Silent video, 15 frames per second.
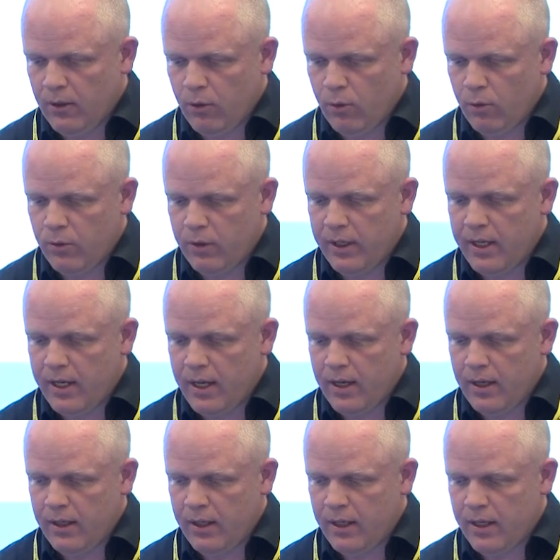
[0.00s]
all the
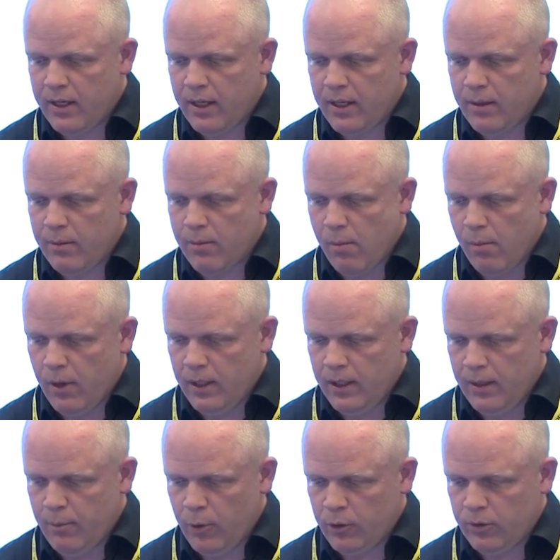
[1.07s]
ERD
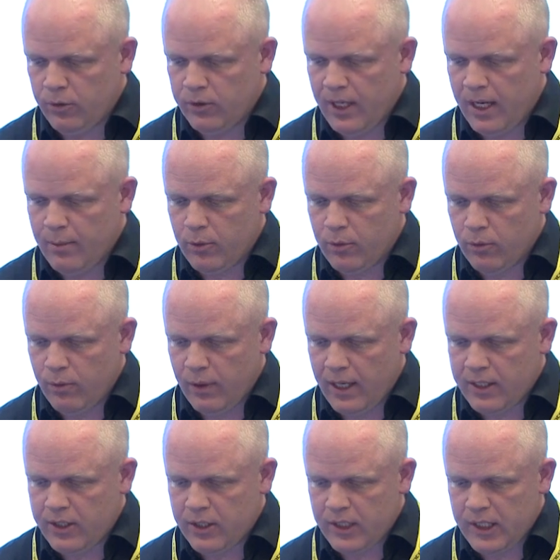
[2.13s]
module table
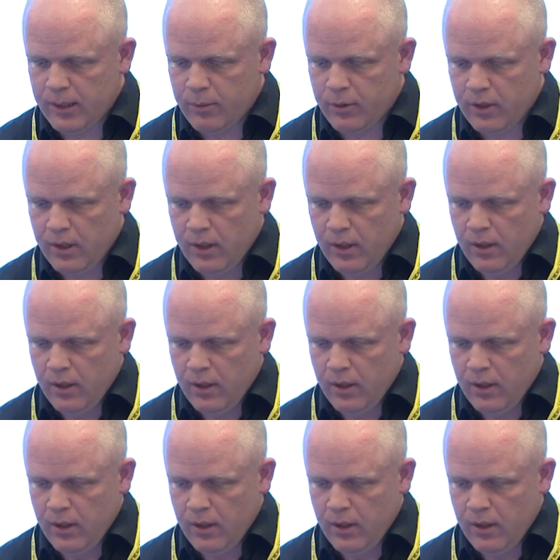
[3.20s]
relationships,